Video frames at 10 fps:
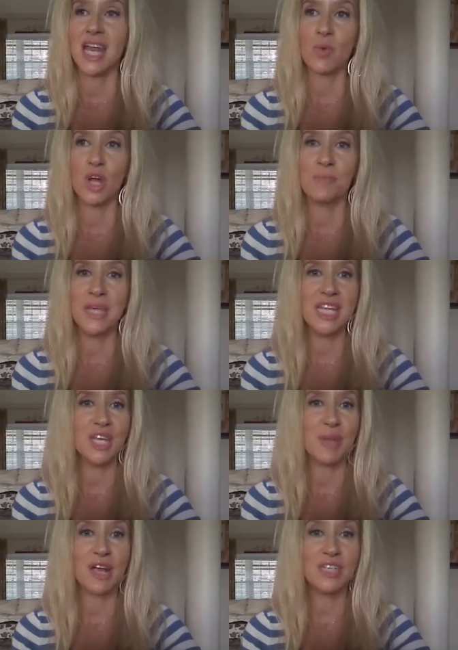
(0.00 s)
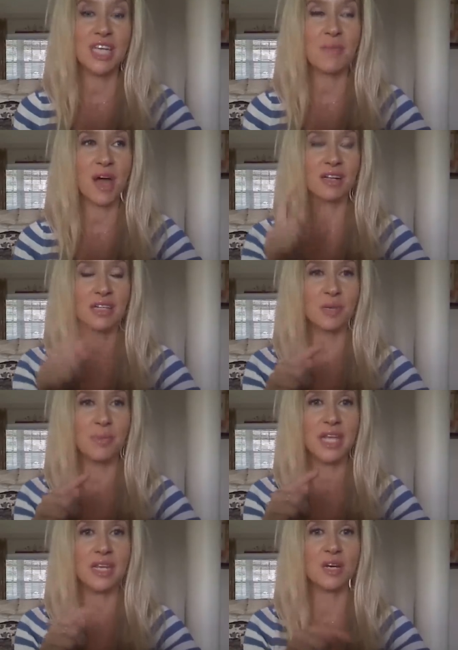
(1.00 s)
And I wear a medium, and every time I click
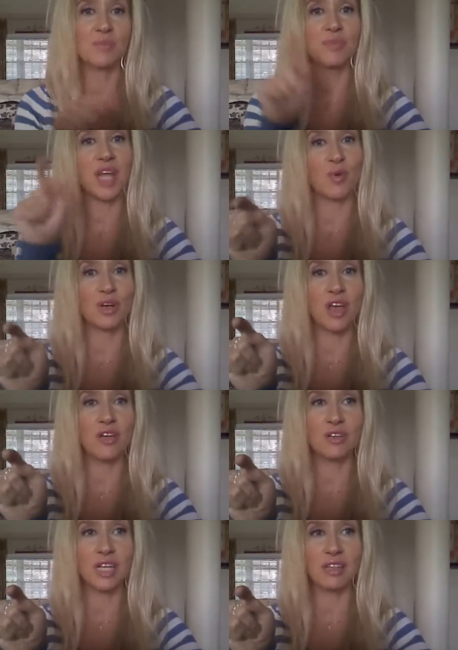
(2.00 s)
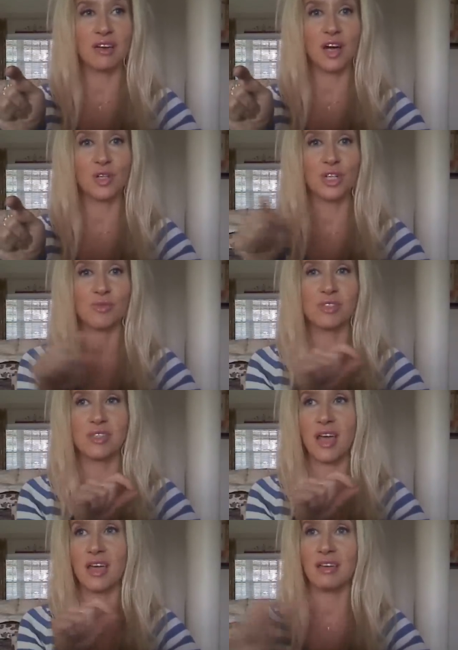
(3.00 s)
medium, then I would go to click the color, and it would
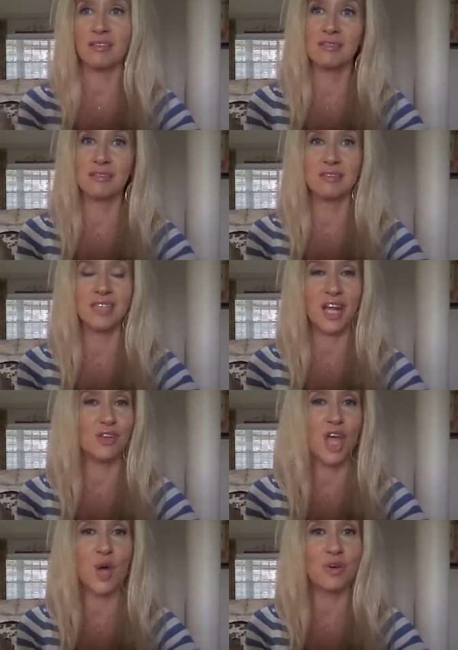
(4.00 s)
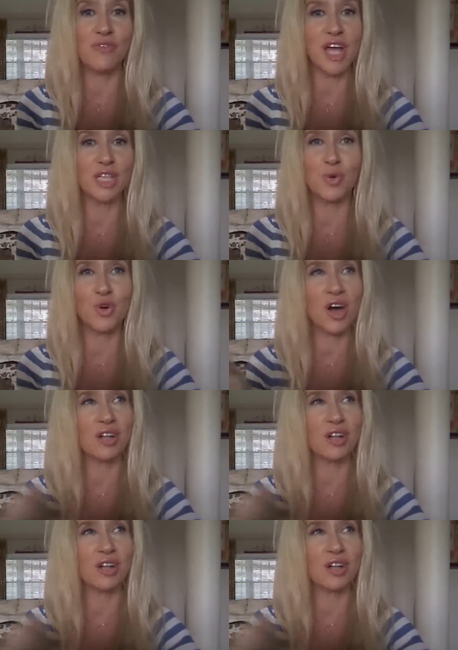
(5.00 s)
say, you know, no available